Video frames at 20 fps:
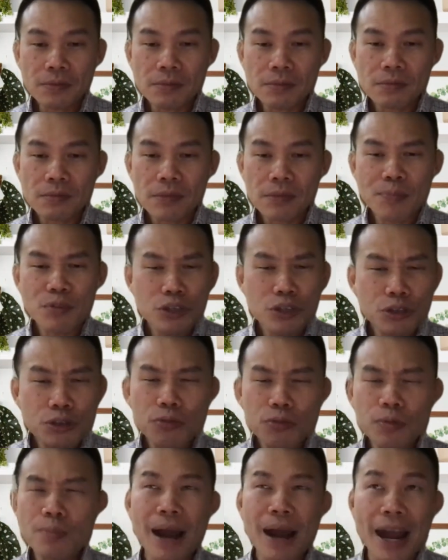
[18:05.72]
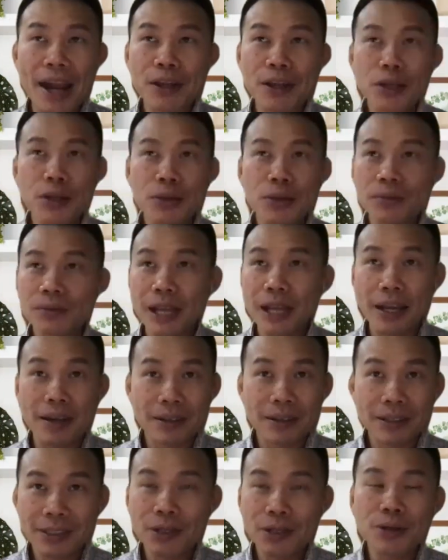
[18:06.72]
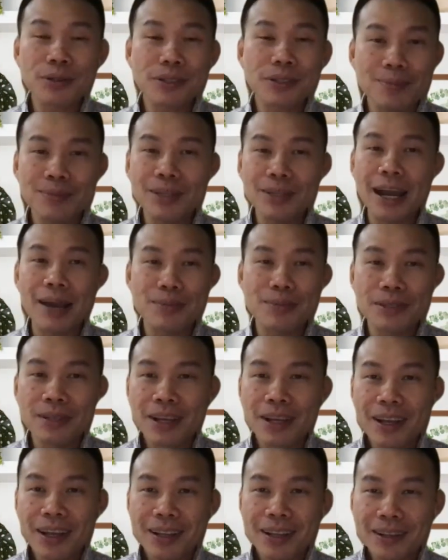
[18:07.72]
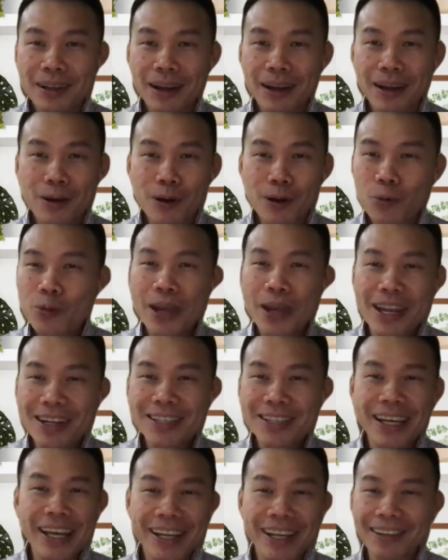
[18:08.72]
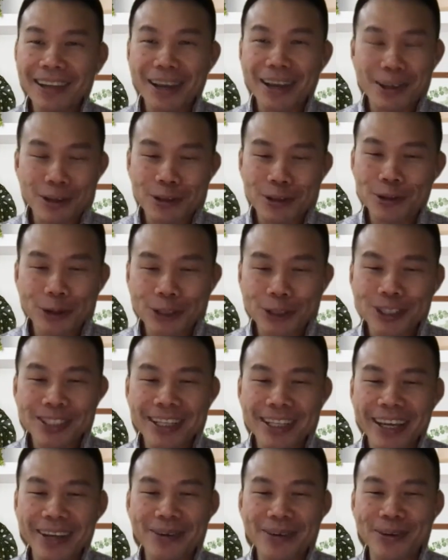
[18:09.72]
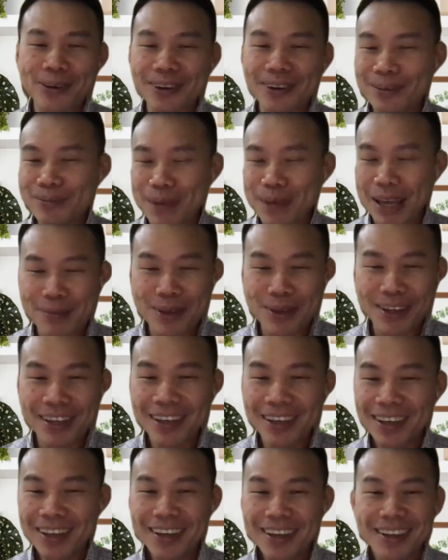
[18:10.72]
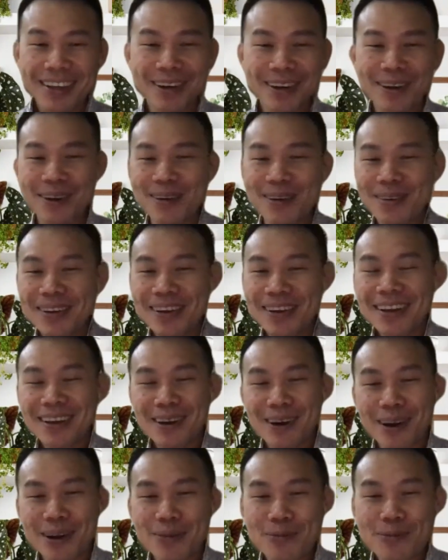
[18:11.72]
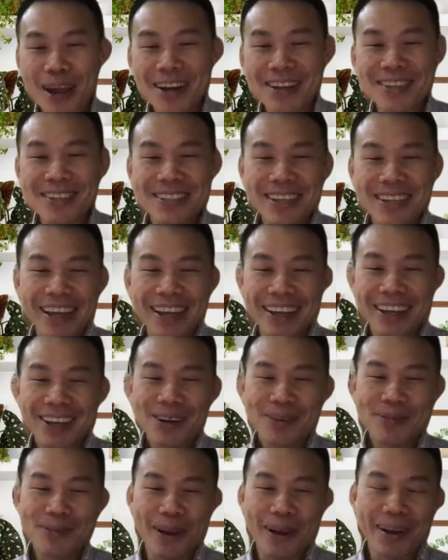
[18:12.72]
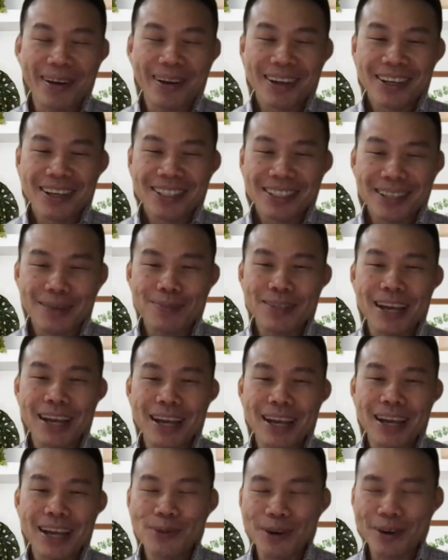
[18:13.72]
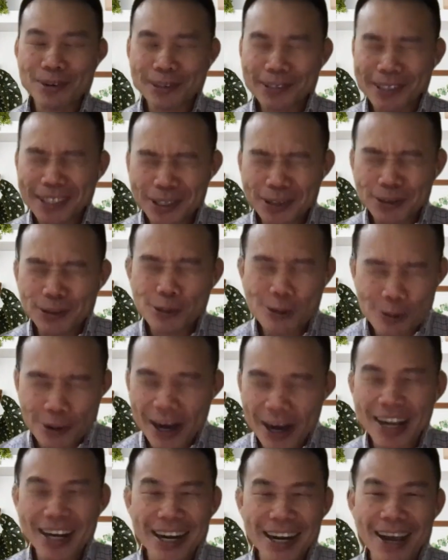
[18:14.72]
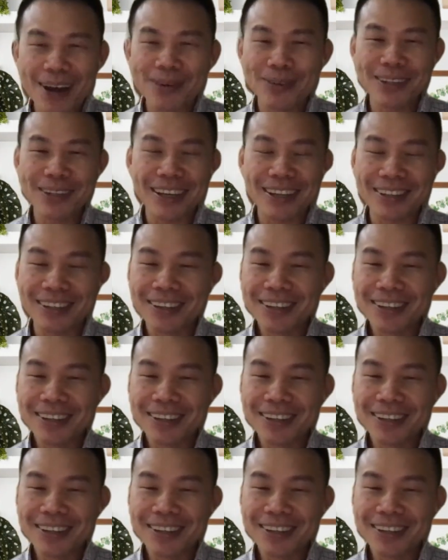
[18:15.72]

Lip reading: And just to remind you that, you know, sometimes a weekday like a Thursday or maybe, you know, on a Wednesday where sometimes we're a little drained out and